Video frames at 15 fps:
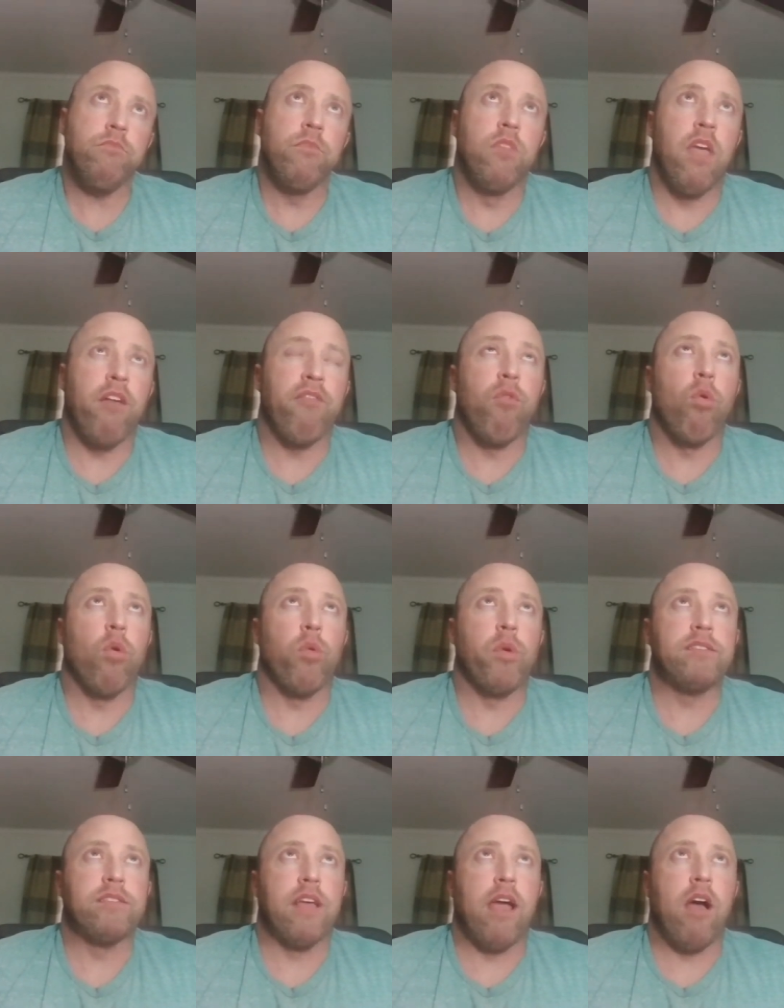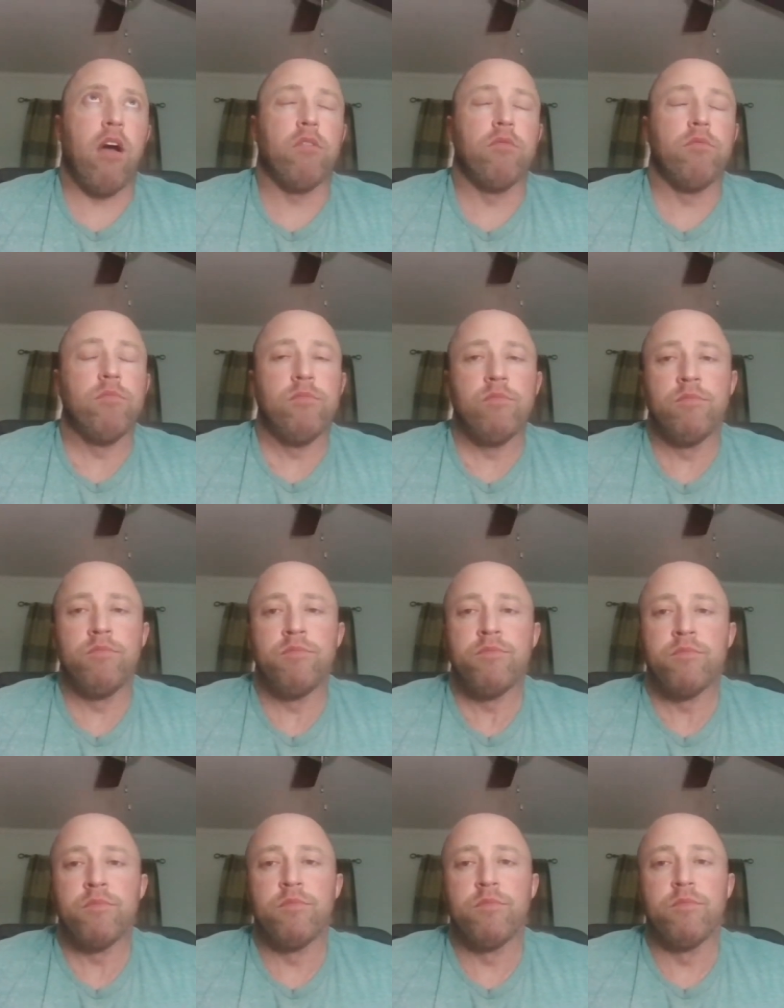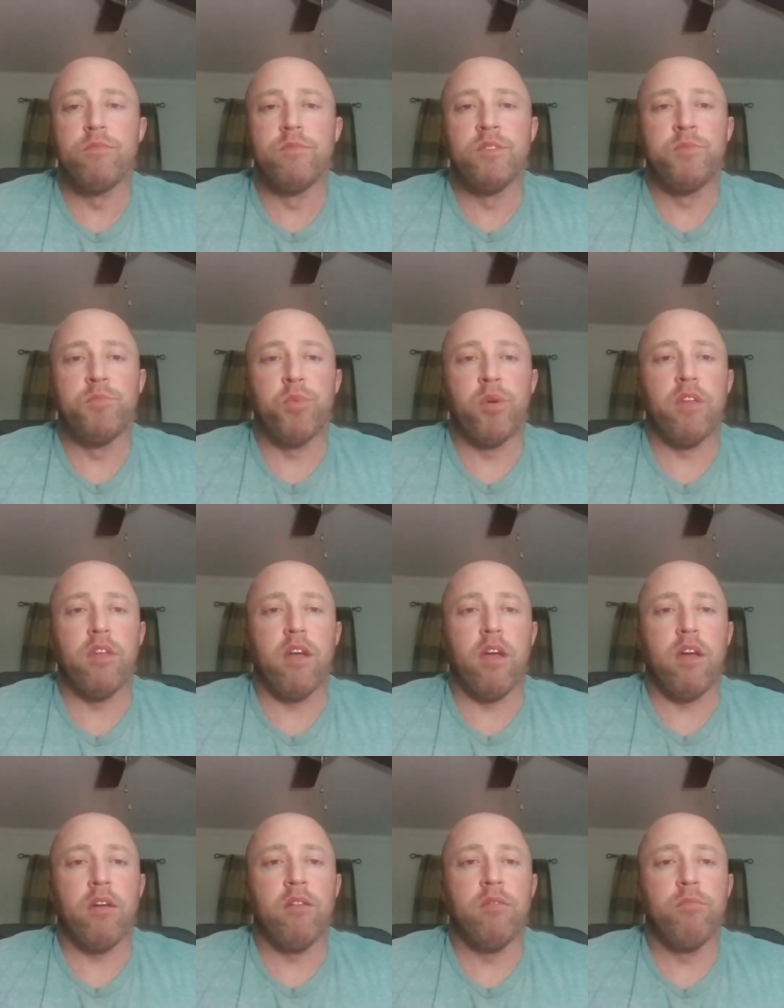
that four weeks out it's pretty uh